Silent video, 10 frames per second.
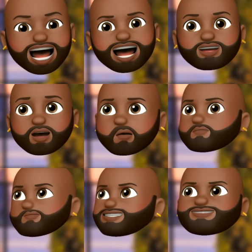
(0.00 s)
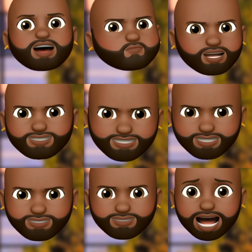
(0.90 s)
and by the time I
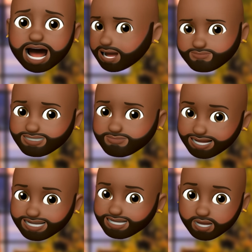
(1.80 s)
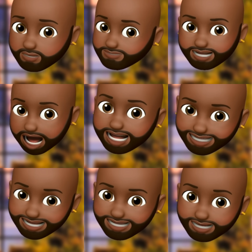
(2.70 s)
do, I'm just ready to go on
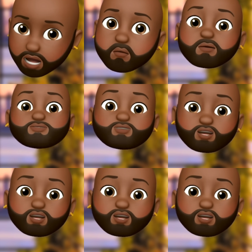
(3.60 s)
vacation. But